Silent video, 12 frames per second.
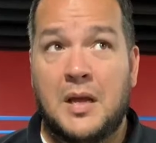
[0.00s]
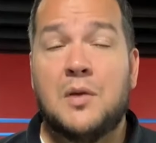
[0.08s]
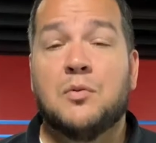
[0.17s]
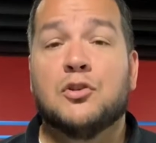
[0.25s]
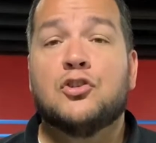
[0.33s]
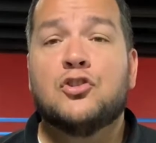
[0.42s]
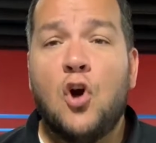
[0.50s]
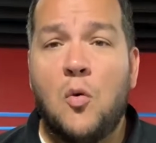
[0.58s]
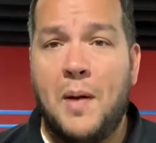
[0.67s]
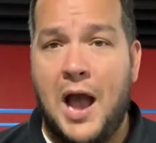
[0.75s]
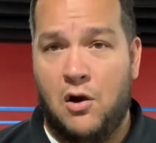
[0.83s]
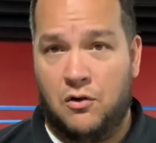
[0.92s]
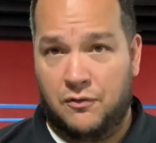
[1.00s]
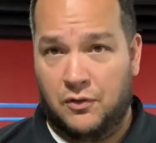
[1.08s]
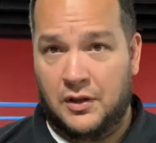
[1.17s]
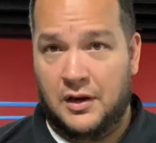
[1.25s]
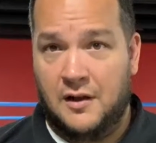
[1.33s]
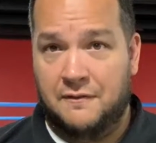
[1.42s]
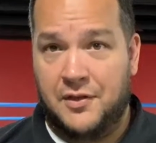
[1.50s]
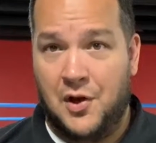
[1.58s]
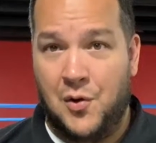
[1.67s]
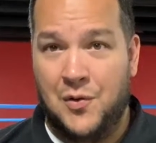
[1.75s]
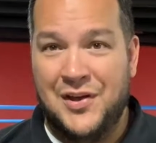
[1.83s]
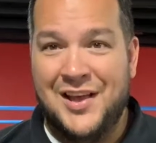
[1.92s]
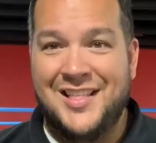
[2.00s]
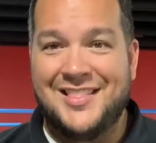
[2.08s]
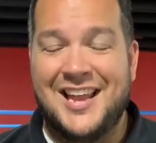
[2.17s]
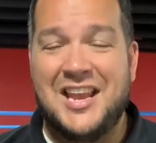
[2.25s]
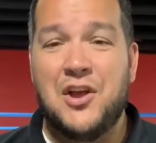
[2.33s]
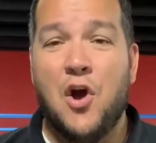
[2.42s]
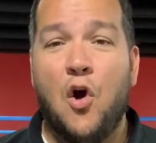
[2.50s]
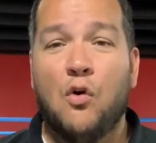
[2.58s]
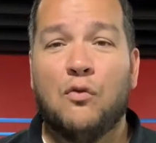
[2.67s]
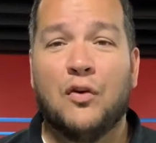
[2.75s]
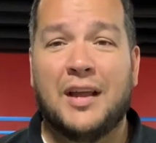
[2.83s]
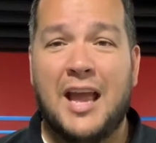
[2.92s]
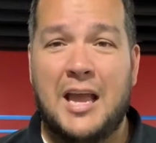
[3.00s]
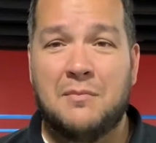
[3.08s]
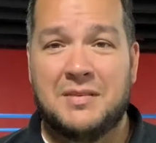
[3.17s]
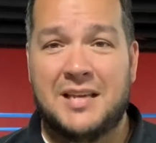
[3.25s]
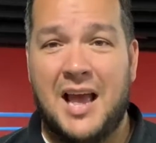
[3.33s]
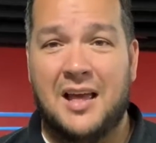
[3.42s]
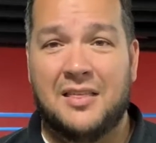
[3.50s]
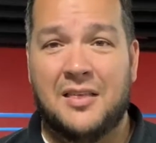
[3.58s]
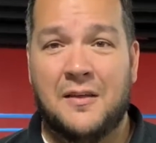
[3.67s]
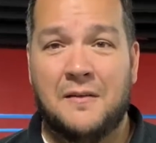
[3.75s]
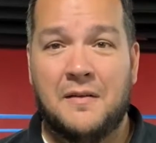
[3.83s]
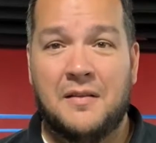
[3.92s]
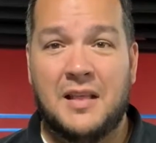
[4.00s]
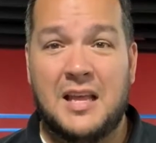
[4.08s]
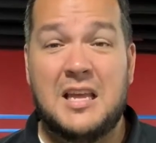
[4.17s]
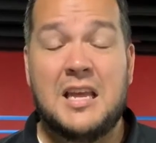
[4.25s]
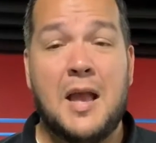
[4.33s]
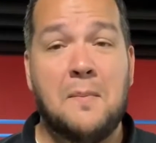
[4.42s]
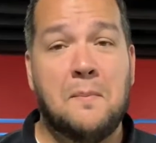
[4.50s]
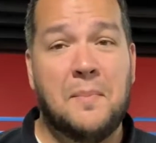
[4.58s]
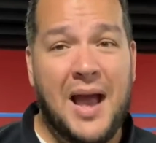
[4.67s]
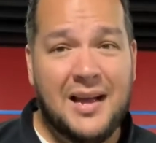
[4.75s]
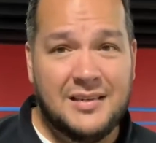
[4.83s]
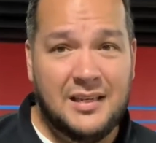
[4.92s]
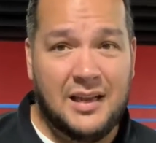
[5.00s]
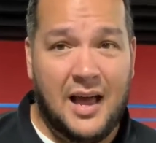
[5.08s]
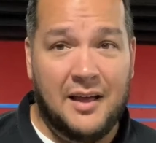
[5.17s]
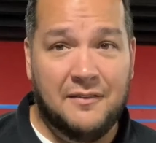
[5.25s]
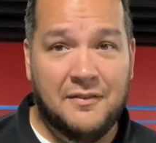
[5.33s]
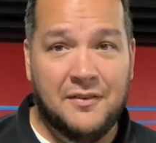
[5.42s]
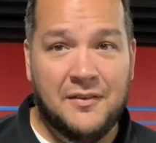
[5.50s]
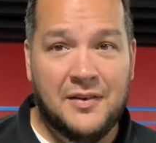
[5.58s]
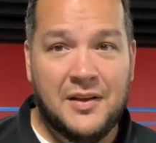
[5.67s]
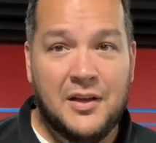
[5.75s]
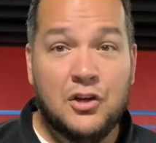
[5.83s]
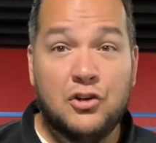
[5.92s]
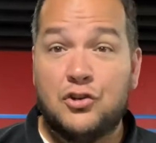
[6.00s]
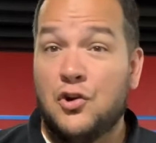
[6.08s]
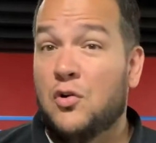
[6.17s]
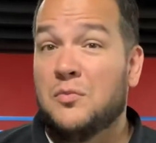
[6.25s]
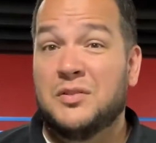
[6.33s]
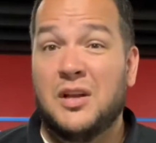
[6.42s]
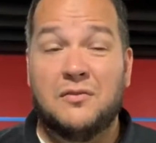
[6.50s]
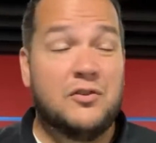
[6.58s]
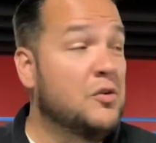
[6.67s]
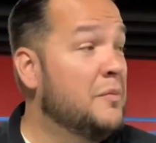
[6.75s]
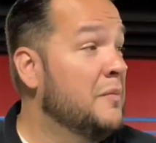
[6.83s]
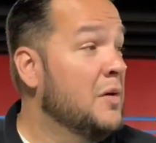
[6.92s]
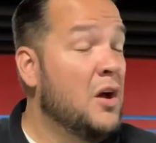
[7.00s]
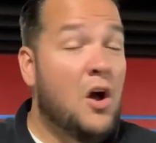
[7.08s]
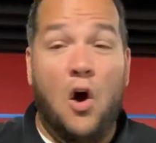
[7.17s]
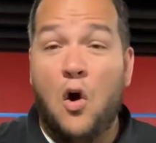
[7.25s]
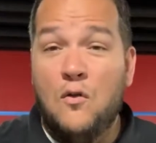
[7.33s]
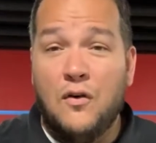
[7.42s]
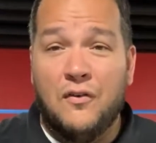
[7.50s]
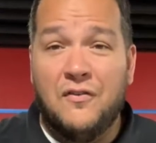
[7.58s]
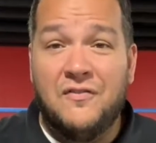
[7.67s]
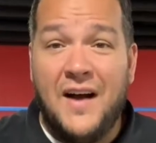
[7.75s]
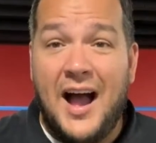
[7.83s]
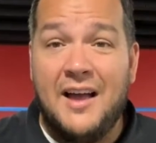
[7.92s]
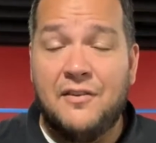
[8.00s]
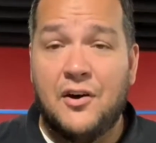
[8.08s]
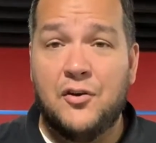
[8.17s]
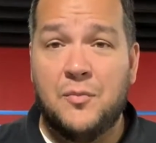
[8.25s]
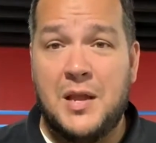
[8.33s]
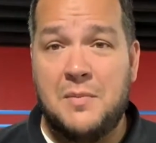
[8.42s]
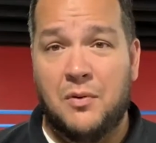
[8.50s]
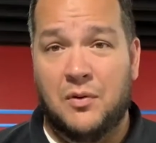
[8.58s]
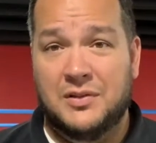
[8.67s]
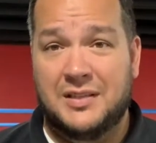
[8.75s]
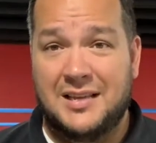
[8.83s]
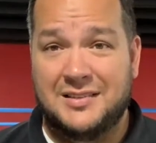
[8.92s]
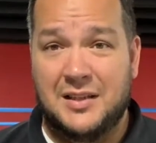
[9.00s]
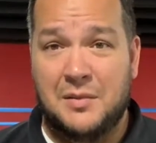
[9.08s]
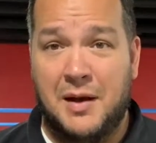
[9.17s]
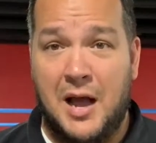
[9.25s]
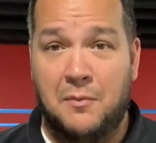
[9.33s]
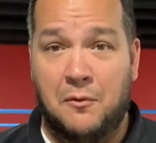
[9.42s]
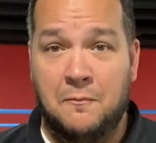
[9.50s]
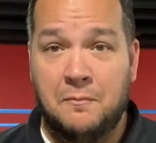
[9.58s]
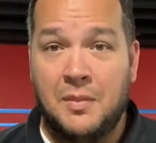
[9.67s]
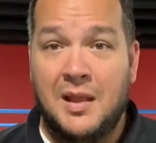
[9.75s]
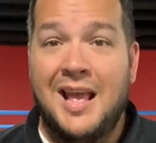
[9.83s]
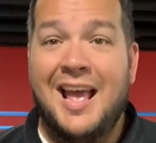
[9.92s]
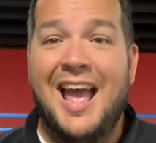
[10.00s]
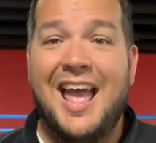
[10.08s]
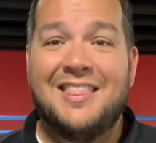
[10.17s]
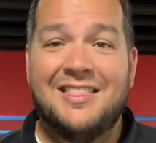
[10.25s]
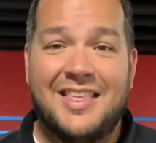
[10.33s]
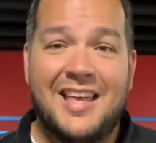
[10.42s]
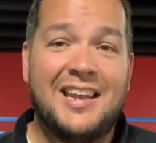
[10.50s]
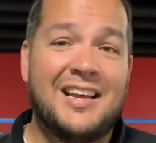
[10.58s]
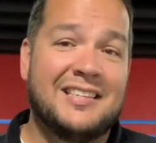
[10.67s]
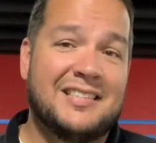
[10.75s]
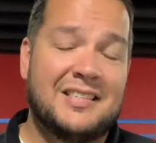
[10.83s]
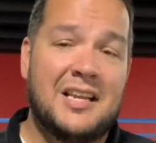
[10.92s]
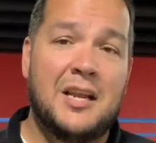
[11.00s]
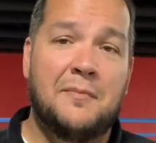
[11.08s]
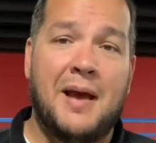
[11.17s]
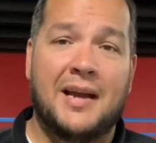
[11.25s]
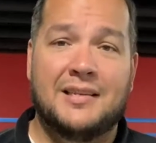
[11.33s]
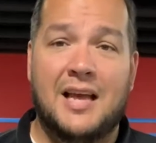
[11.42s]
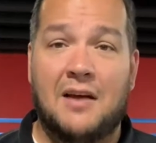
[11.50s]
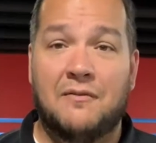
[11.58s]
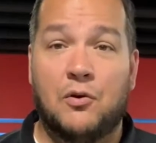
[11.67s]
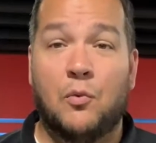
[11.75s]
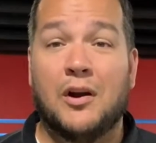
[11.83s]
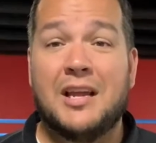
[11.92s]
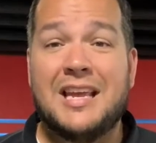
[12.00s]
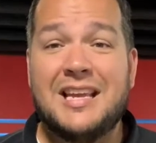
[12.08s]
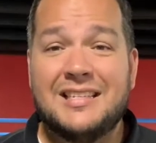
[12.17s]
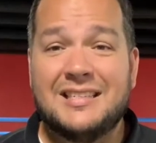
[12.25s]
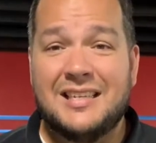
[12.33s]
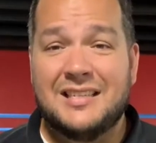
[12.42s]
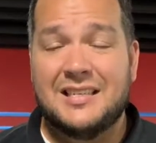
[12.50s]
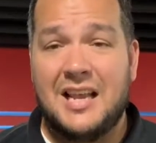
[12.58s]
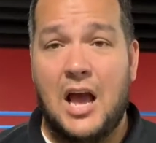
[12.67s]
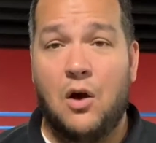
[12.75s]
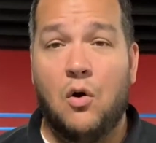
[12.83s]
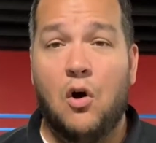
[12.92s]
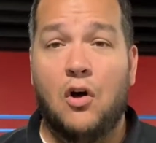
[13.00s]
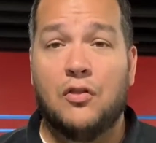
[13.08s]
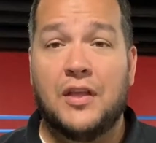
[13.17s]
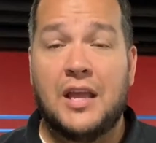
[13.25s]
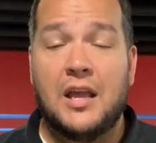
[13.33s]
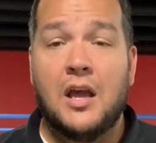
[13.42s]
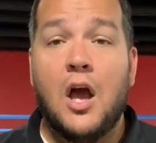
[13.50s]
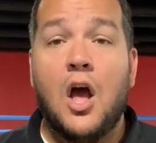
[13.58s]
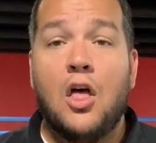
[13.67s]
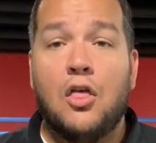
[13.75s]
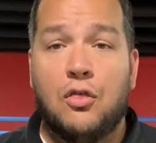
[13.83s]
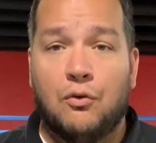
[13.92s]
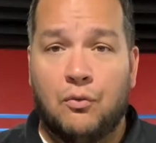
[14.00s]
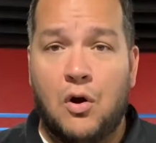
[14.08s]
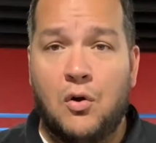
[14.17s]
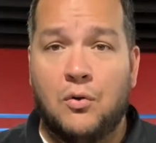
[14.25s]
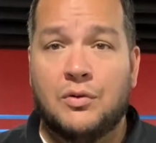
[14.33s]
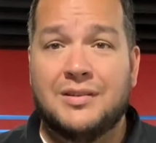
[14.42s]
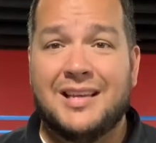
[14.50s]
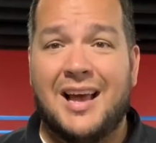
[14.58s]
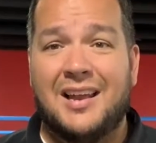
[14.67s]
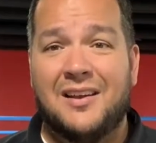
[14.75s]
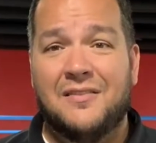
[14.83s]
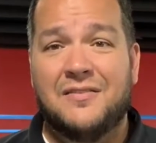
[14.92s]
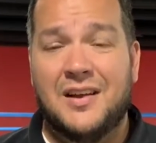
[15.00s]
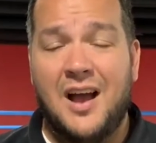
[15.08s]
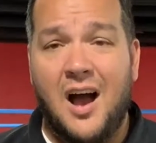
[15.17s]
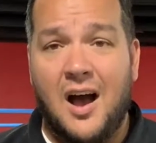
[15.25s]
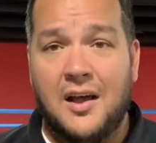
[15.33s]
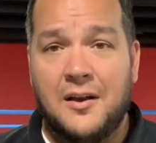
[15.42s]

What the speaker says: He was so powerful enough though that he overcame death. He came back to life, showed himself to over 500 people, says in the Bible, and then ascended back to heaven where he sits now on the throne side of God.